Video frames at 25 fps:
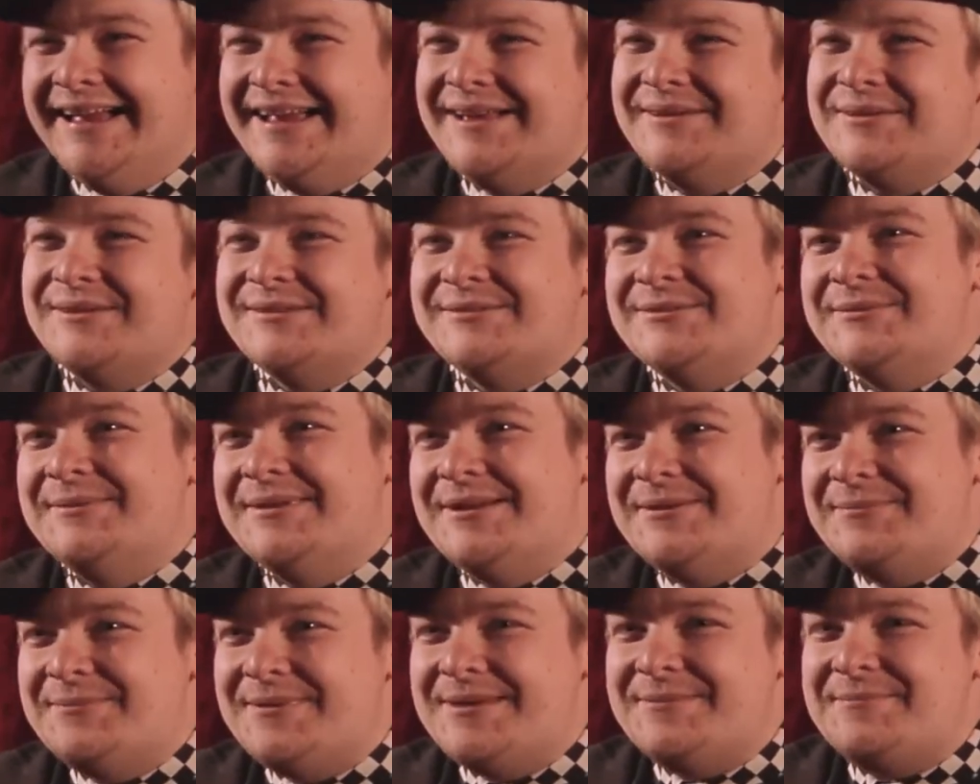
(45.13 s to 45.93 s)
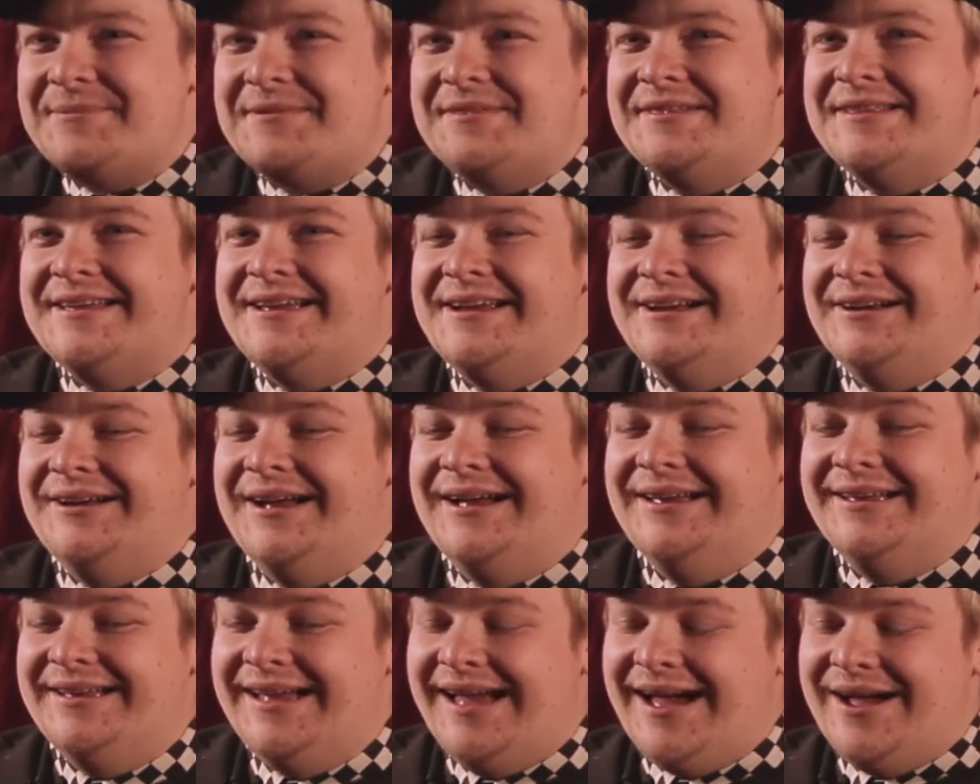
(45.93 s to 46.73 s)
It was too many people there.
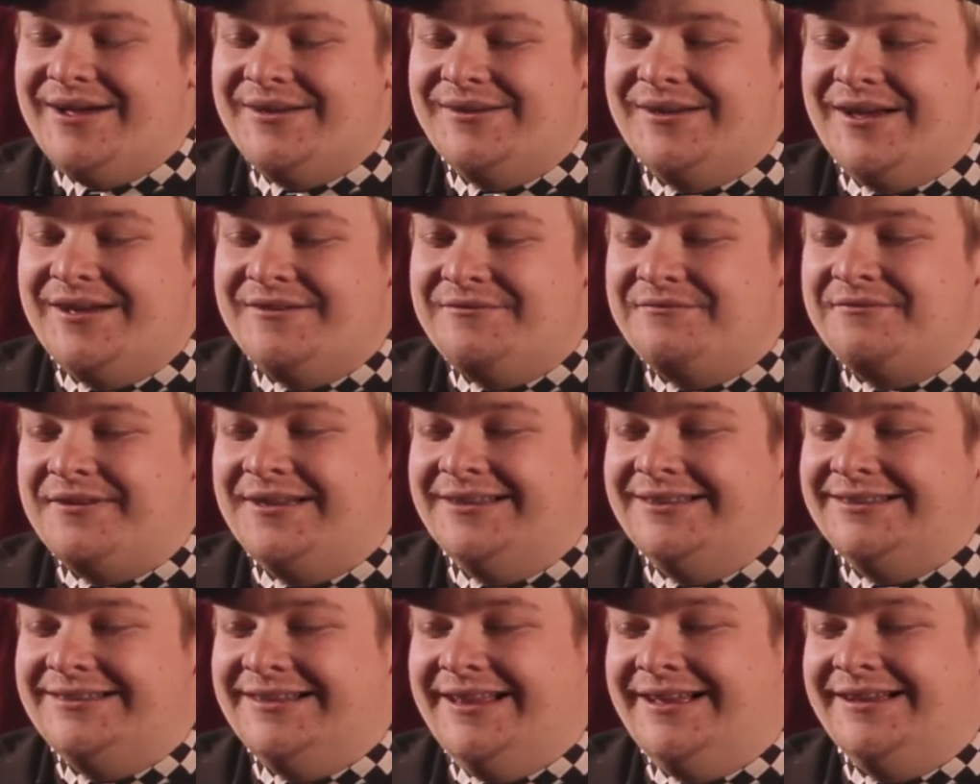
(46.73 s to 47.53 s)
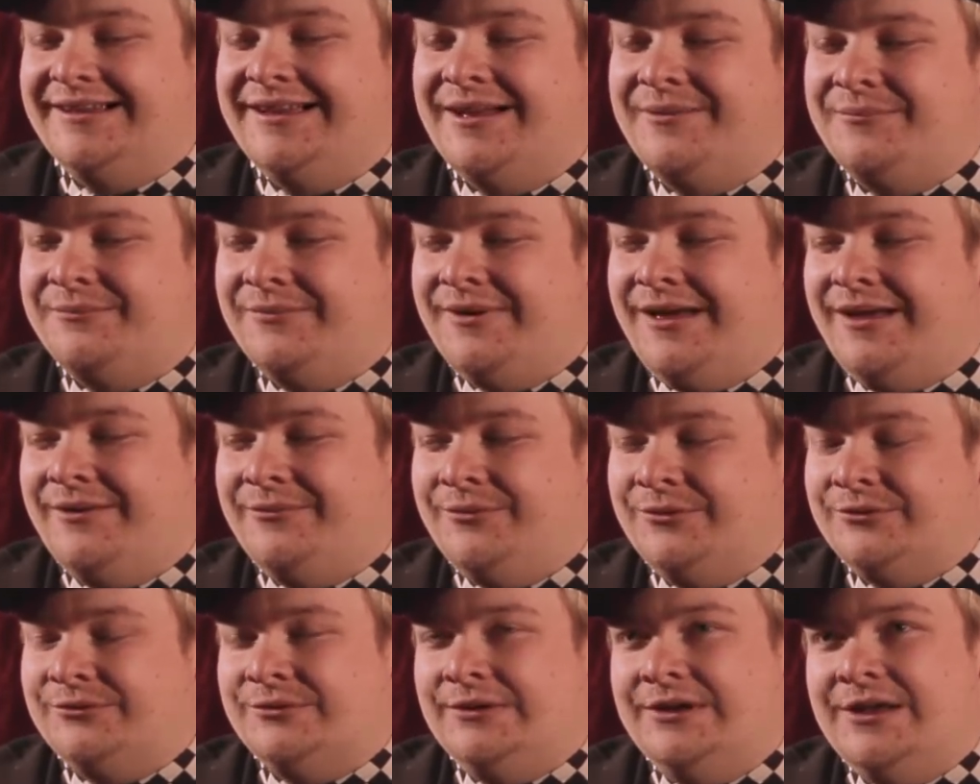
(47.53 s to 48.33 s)
I felt like I
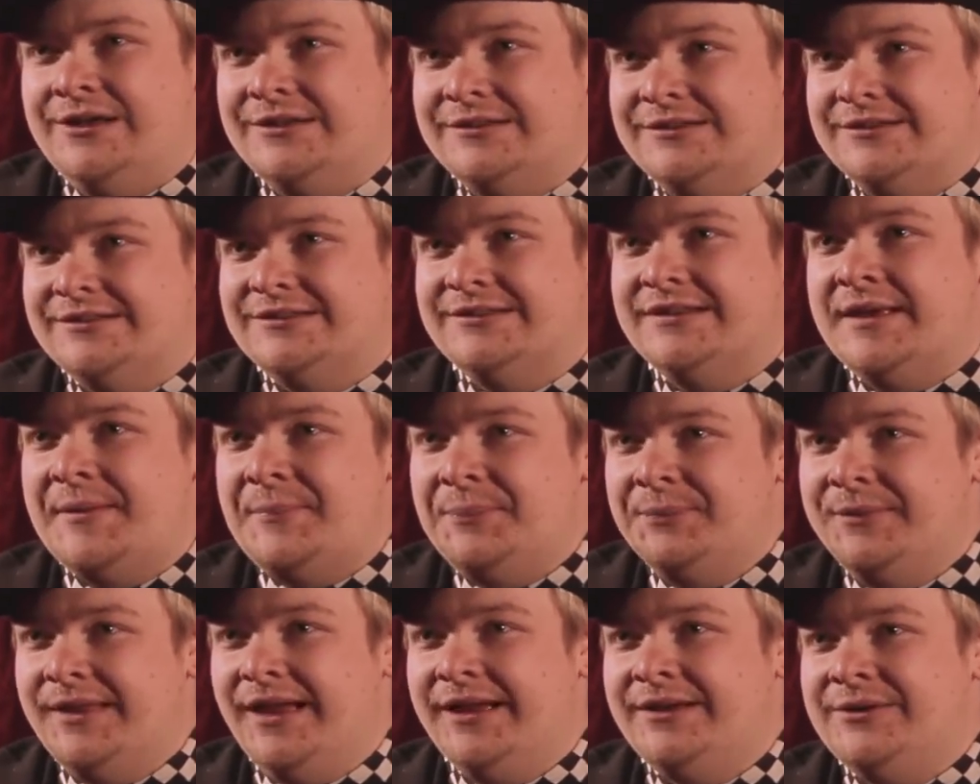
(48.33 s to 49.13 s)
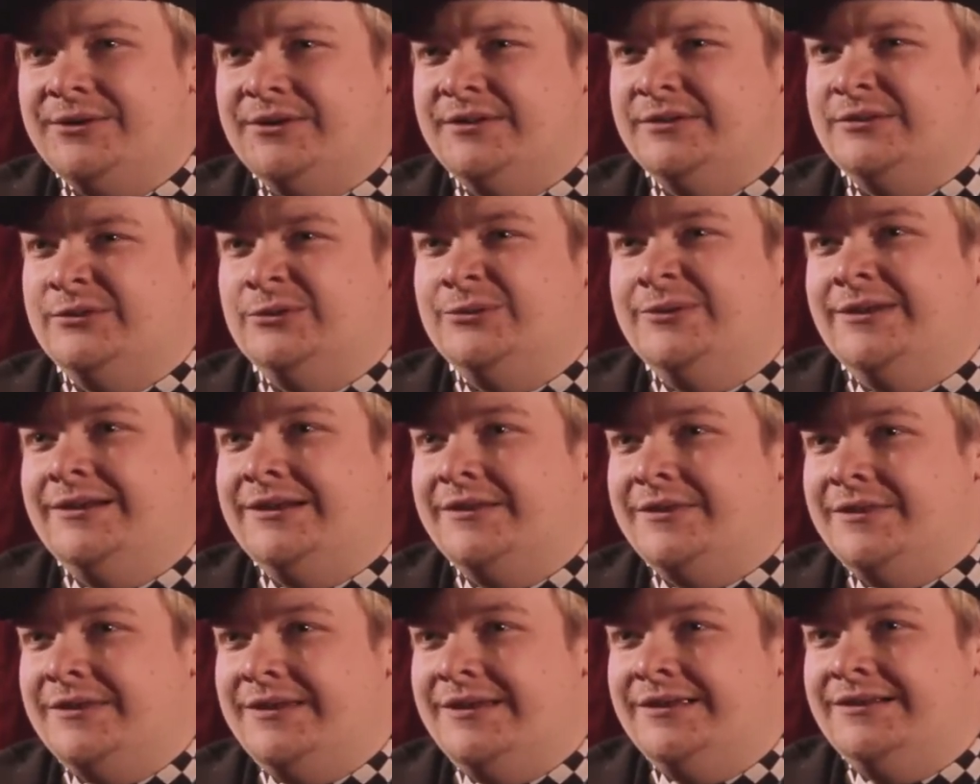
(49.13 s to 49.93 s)
was lost. I couldn't do
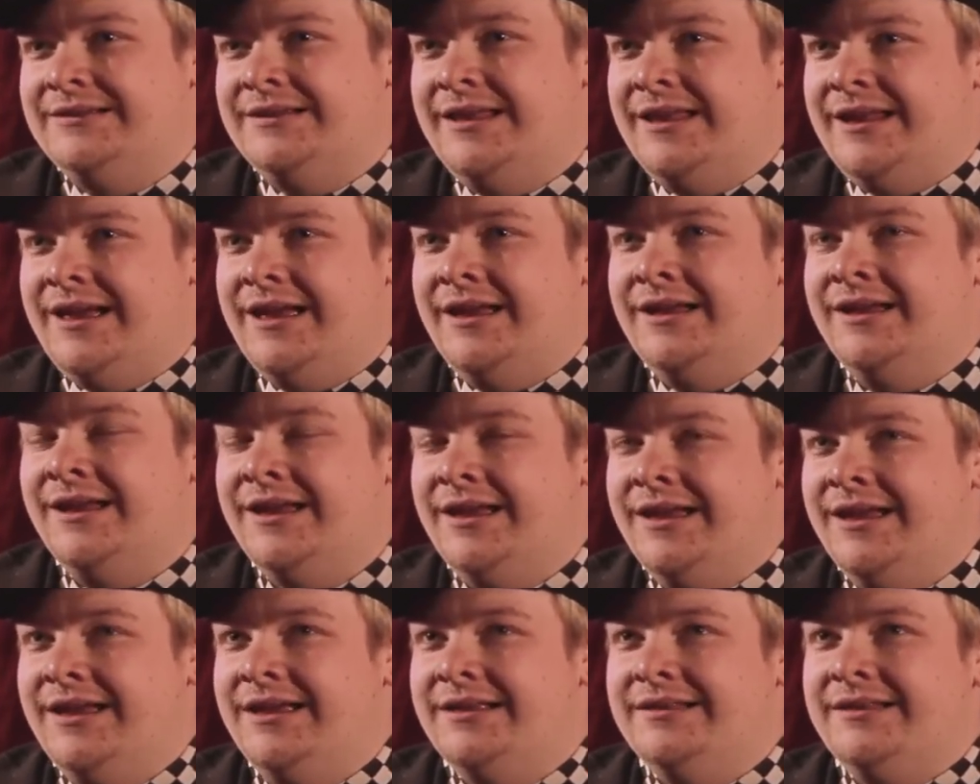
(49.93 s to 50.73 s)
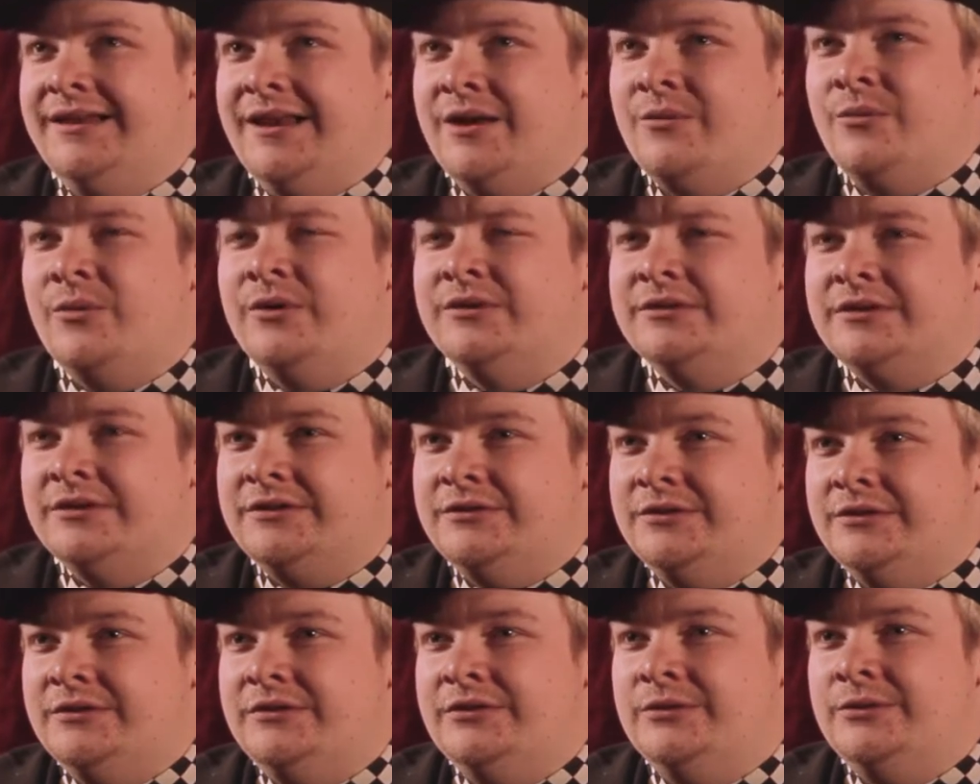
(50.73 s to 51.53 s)
anything that I
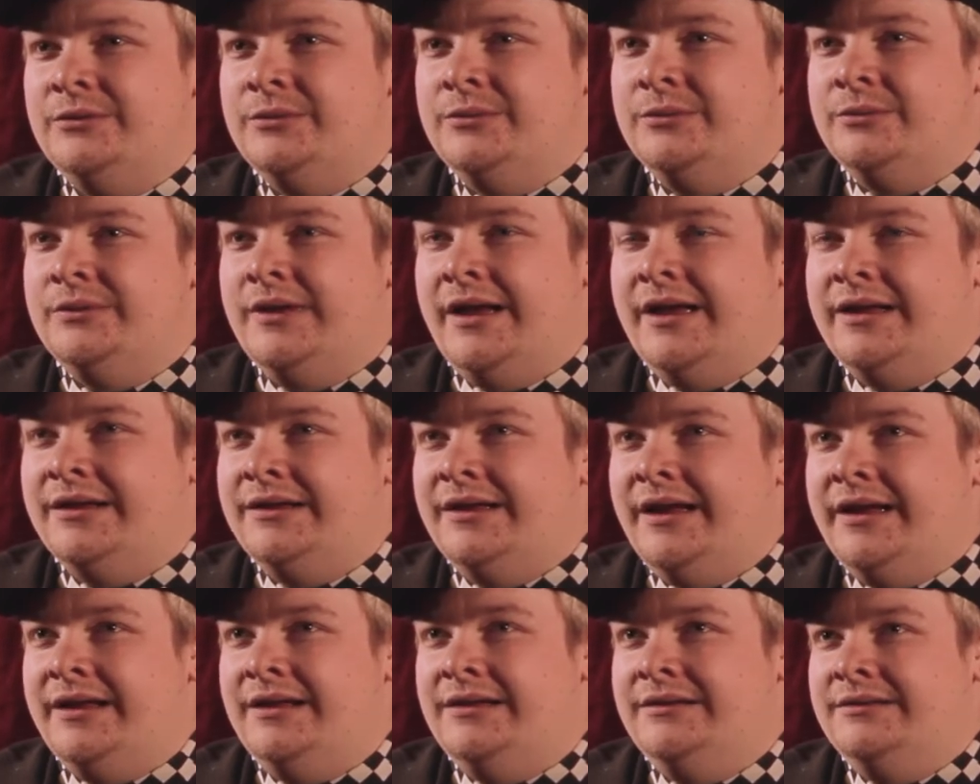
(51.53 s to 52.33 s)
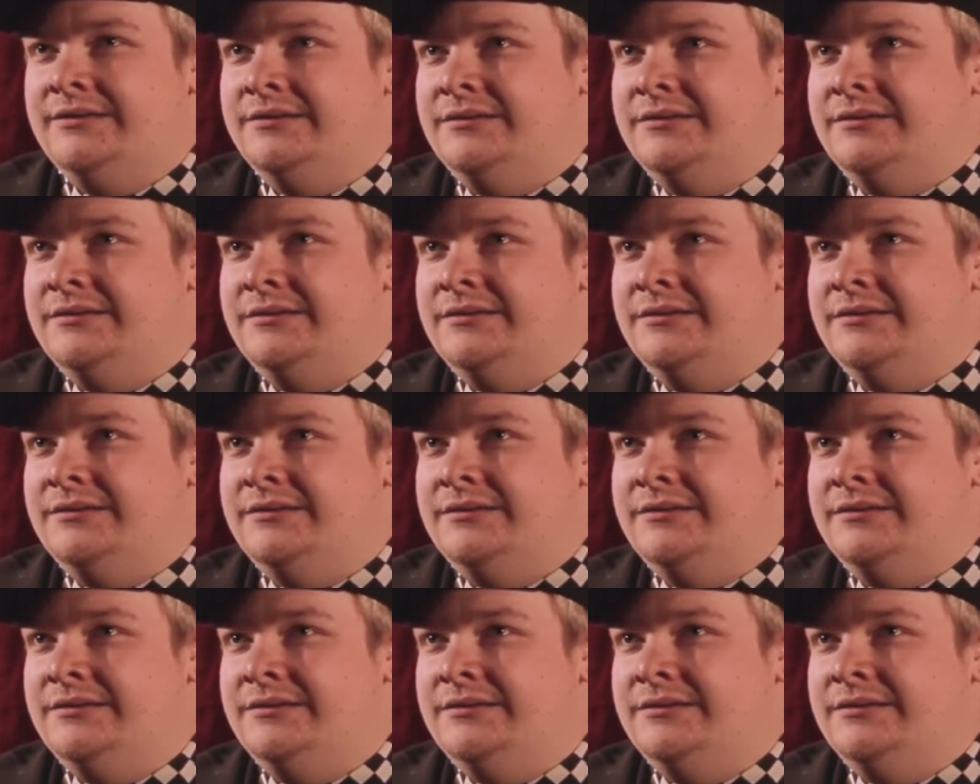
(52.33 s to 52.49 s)
wanted to do. I